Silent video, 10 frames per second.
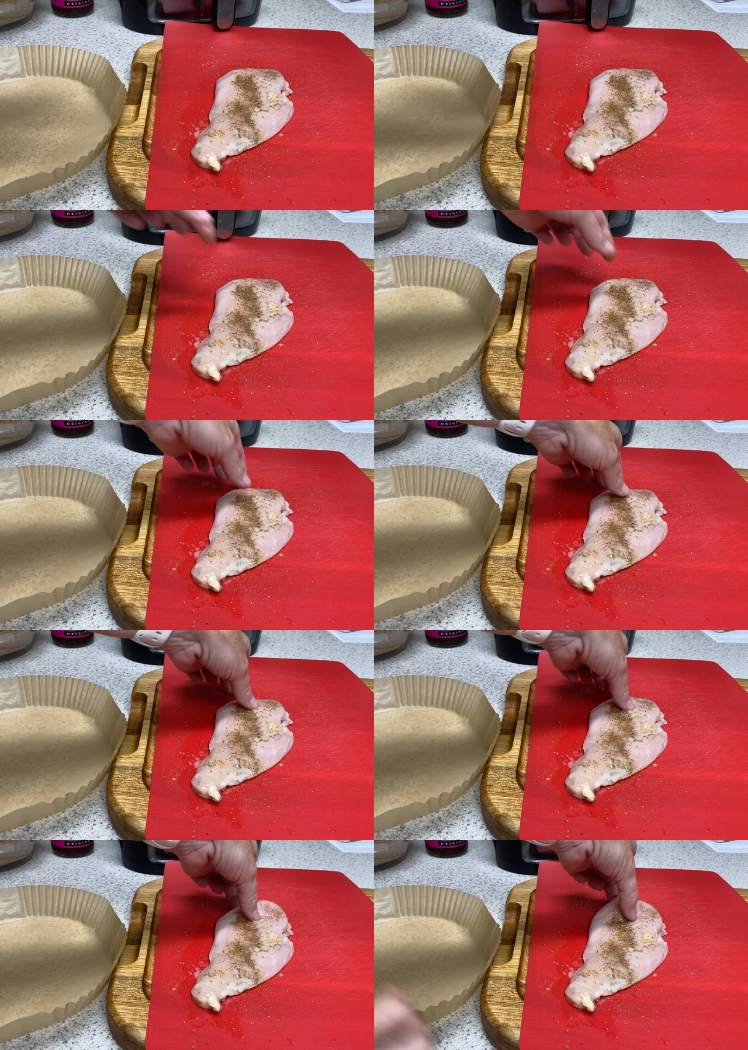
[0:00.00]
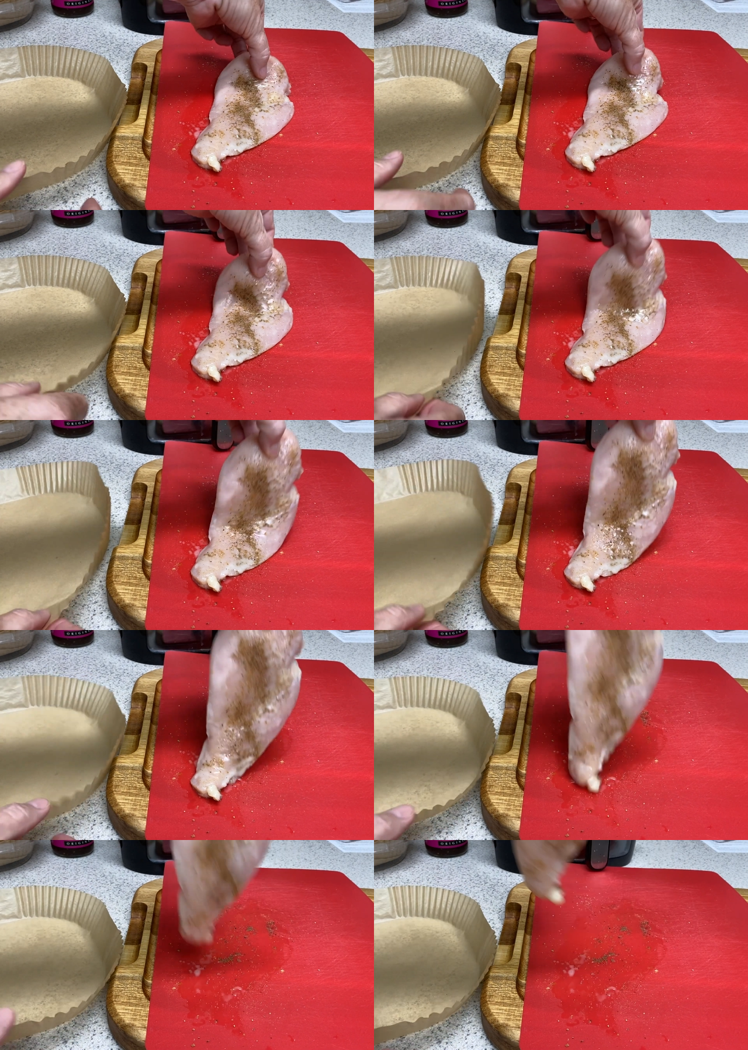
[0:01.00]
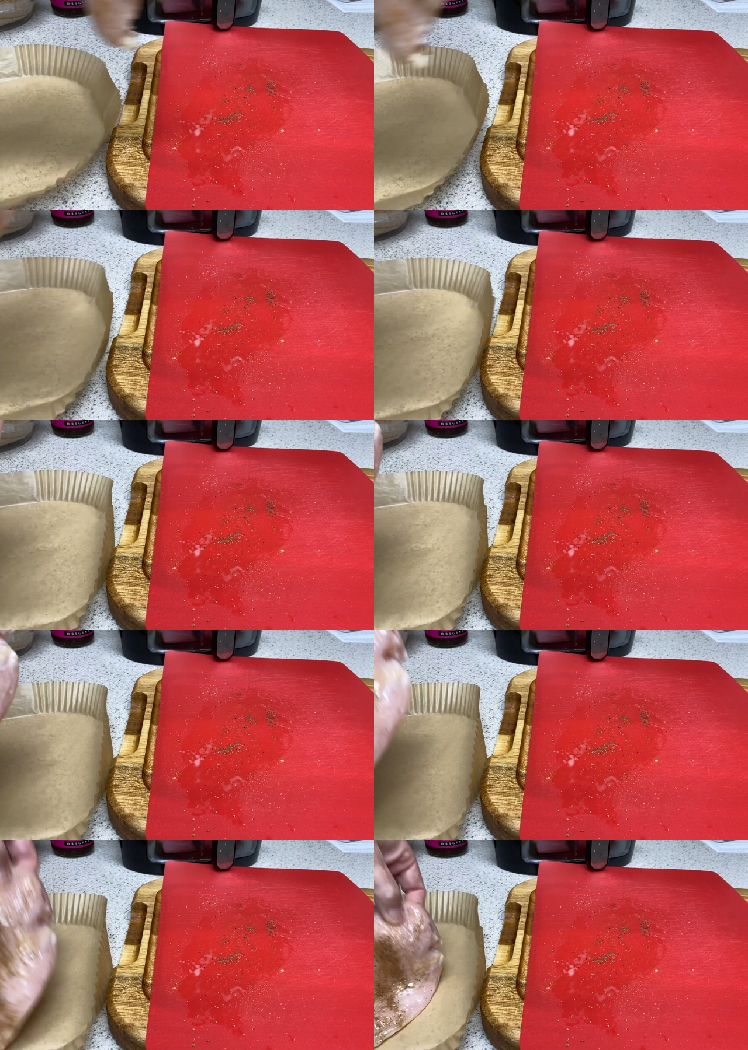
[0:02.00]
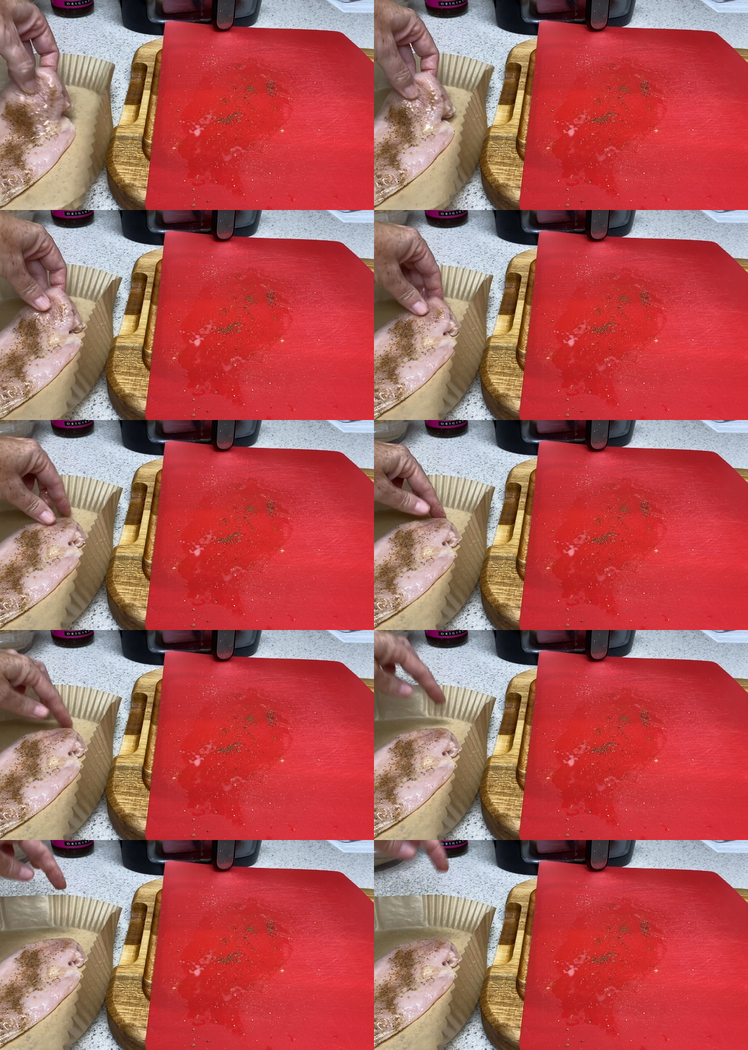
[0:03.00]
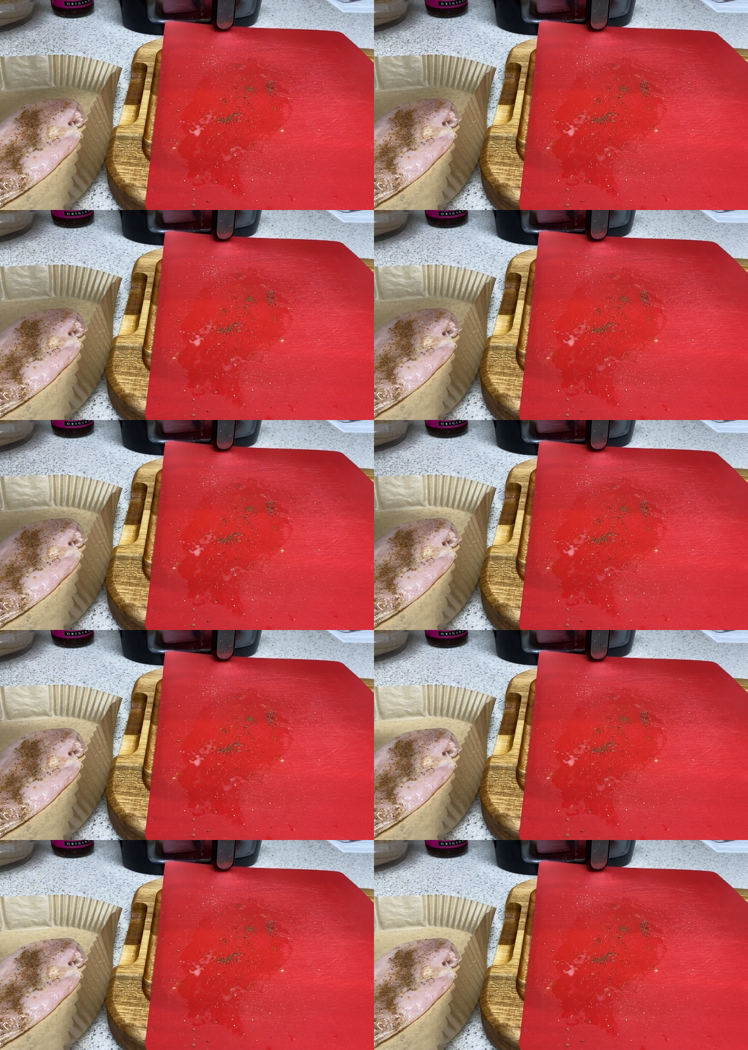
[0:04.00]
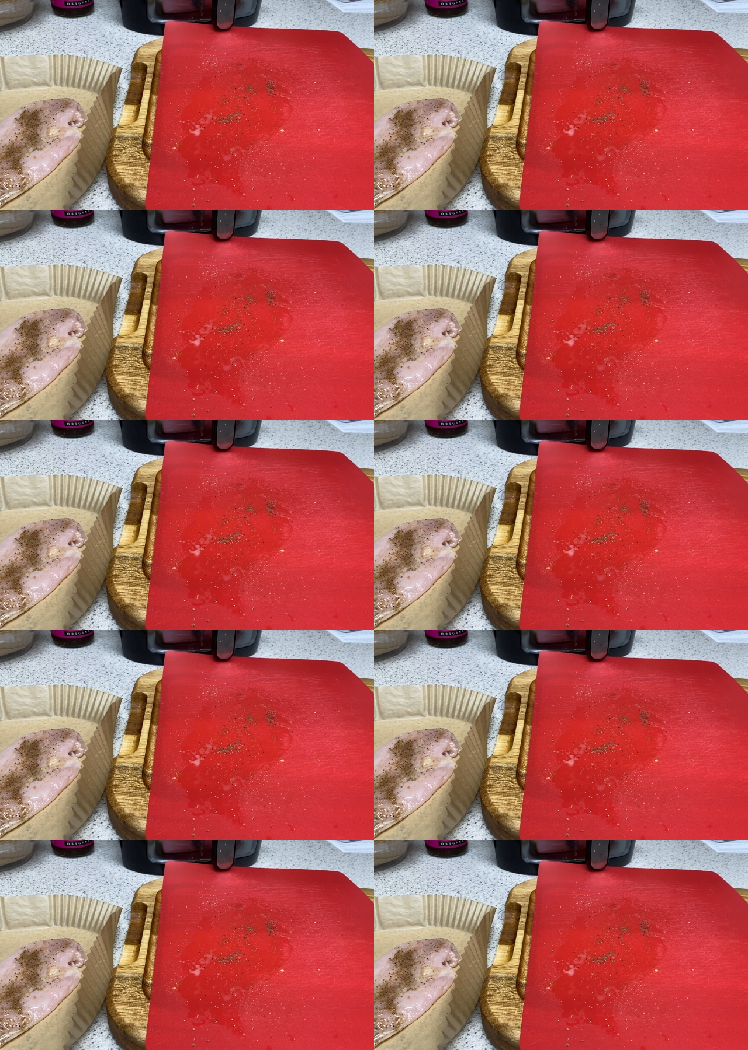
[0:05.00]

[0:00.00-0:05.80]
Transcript: (no speaker visible)